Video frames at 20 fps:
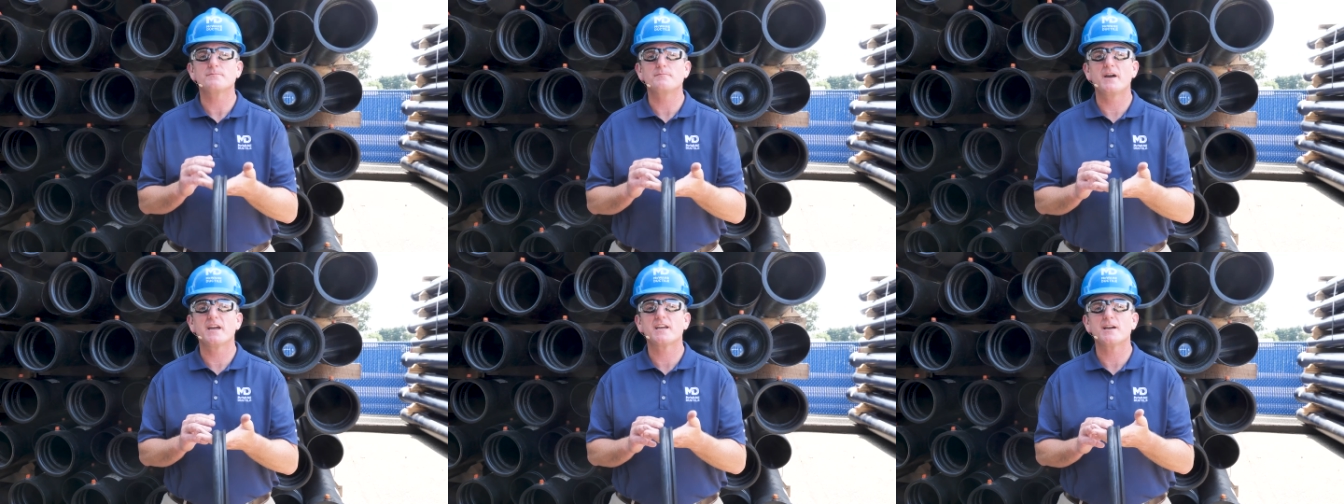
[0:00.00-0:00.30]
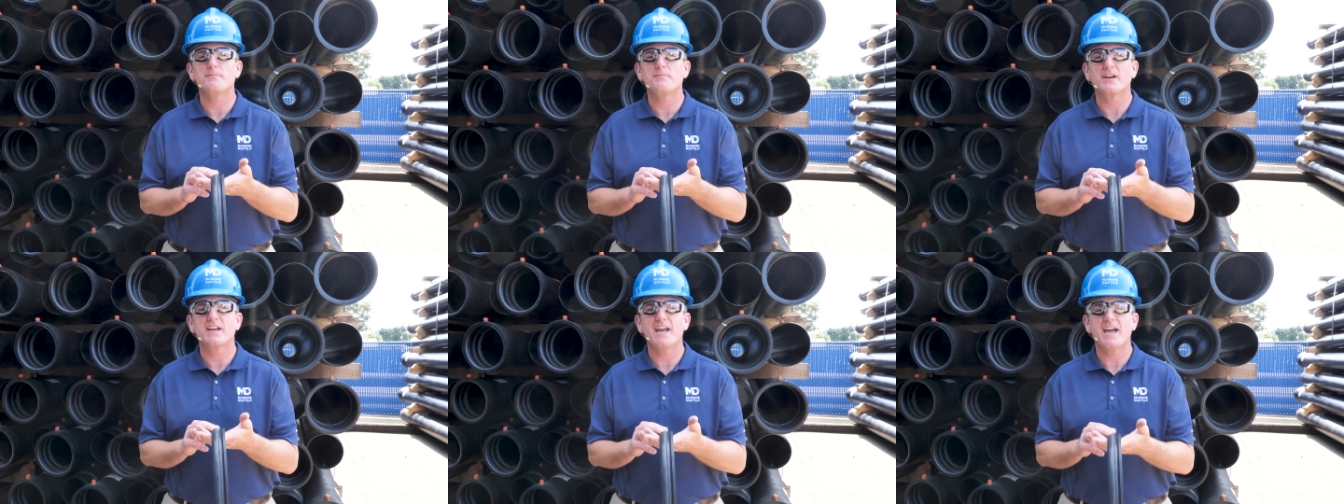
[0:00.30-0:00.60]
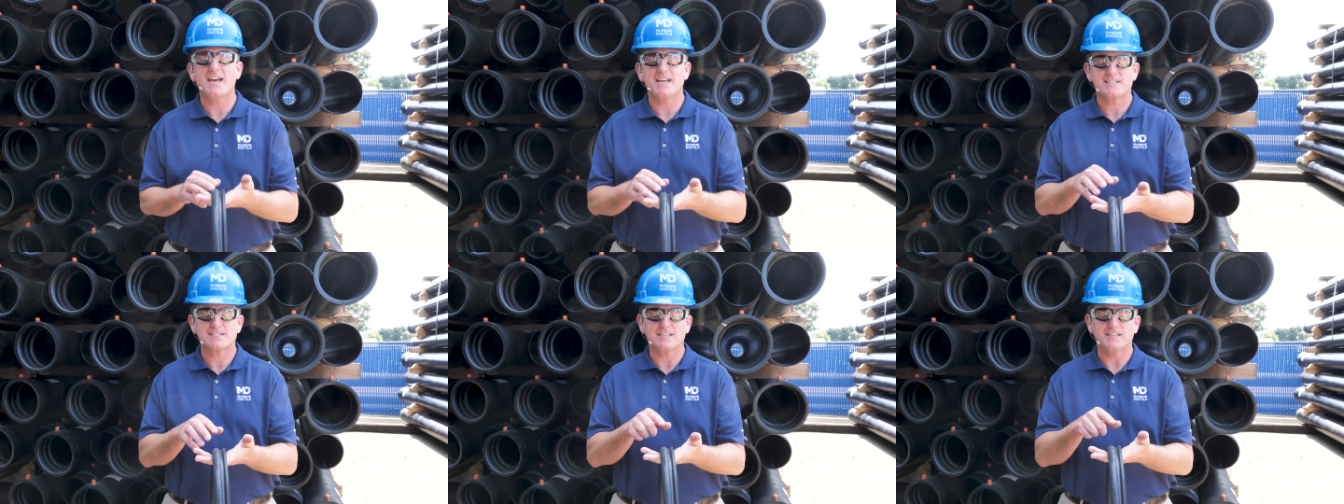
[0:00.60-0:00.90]
that make up a
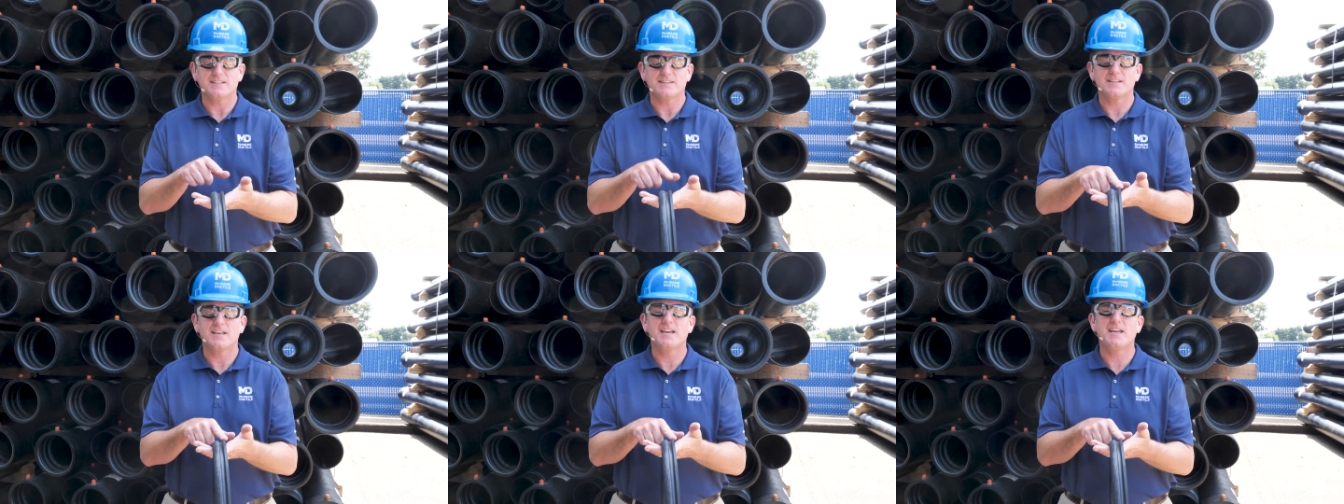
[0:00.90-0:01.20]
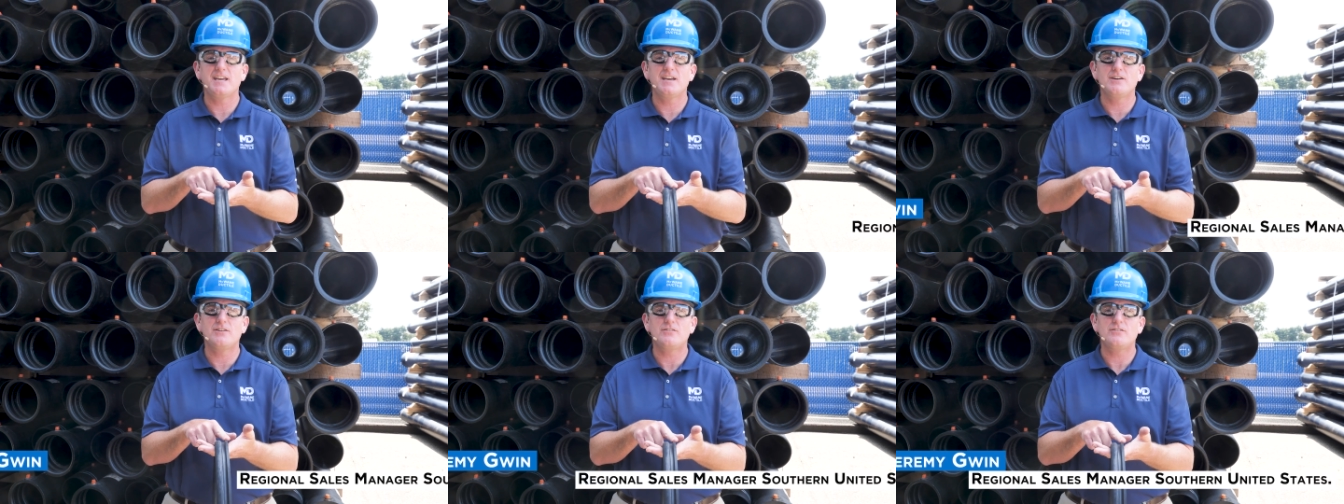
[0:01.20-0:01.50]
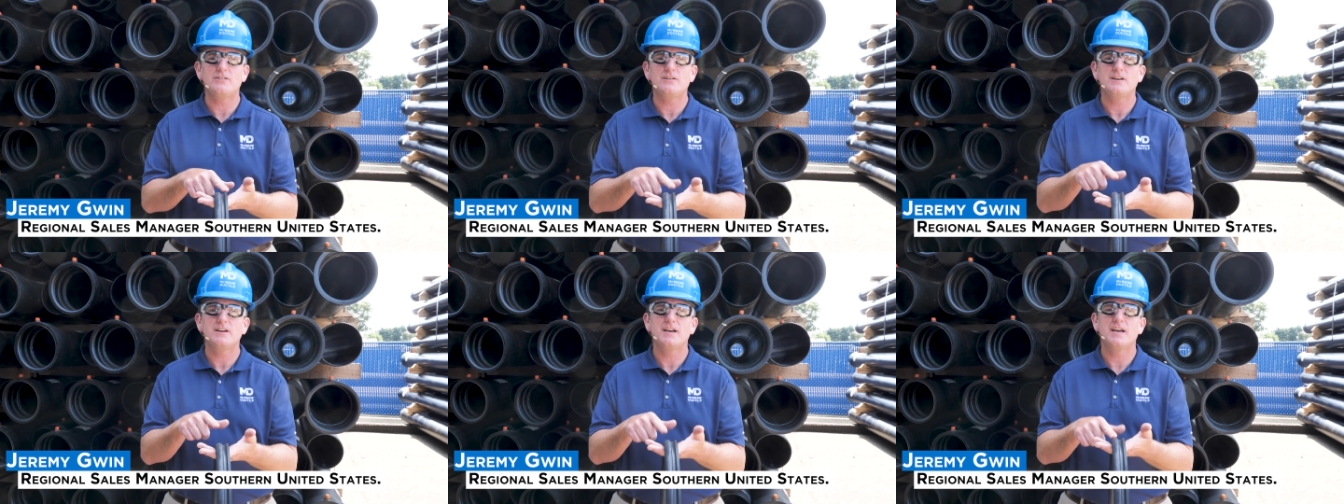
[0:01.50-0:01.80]
gasket, the heel
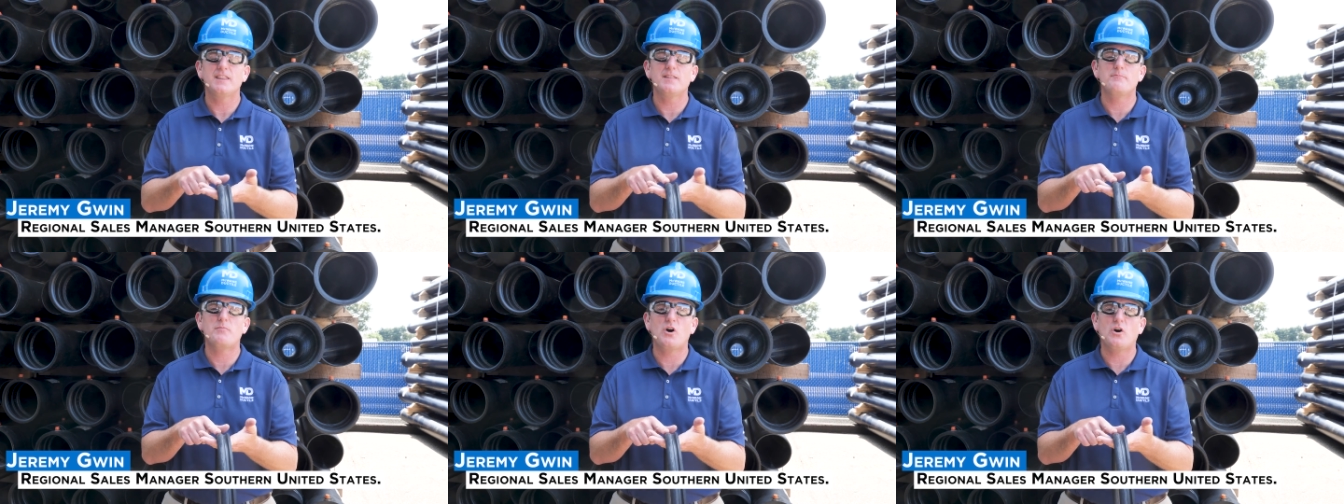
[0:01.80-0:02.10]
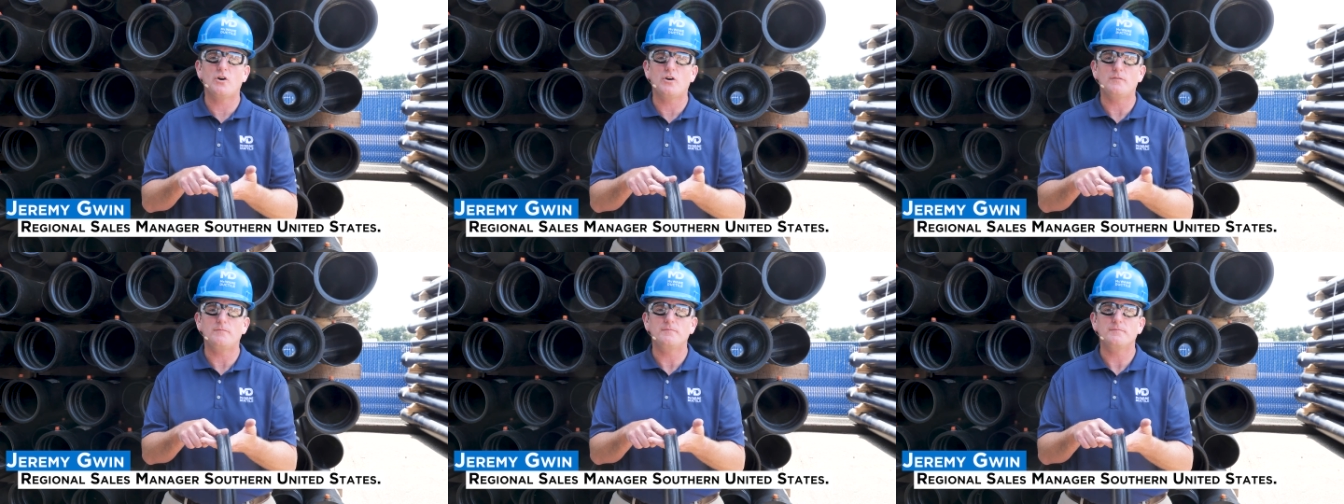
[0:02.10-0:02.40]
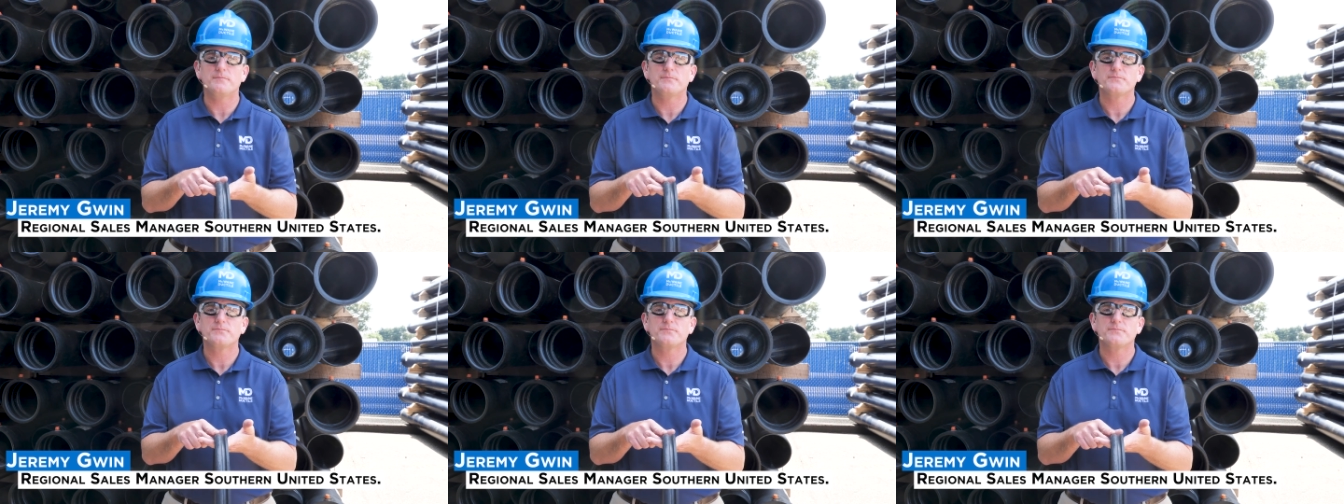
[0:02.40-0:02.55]
and the bulb.